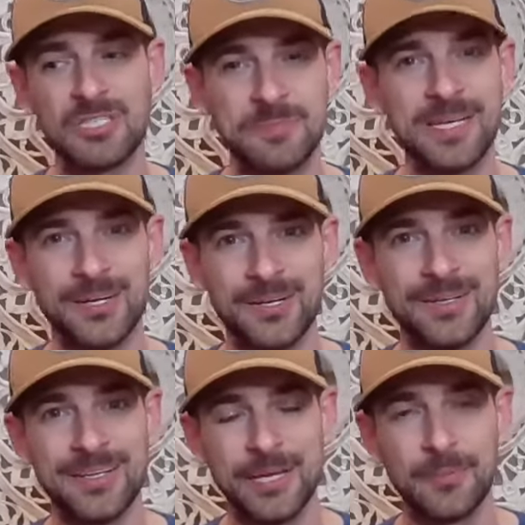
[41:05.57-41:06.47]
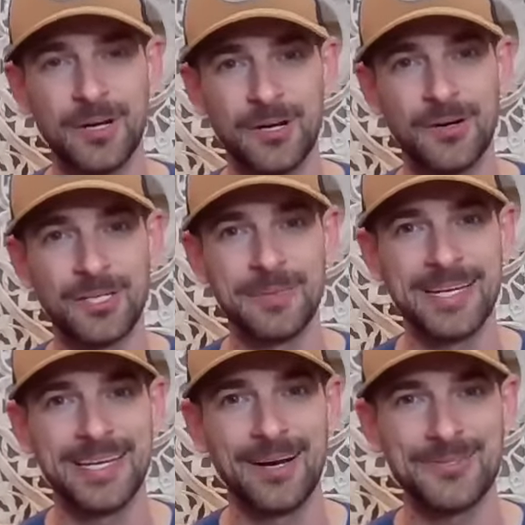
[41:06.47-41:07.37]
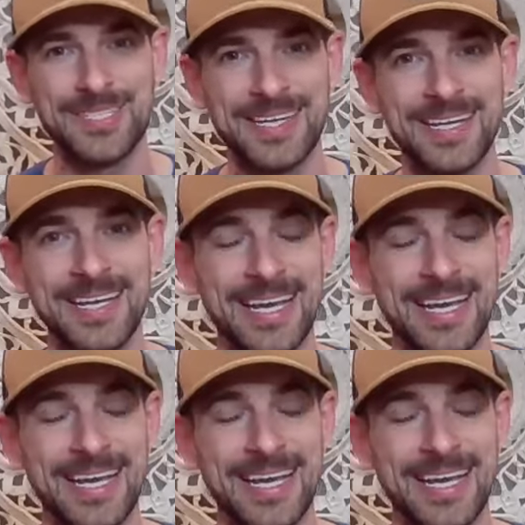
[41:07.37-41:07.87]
speaker that we are going to be announcing.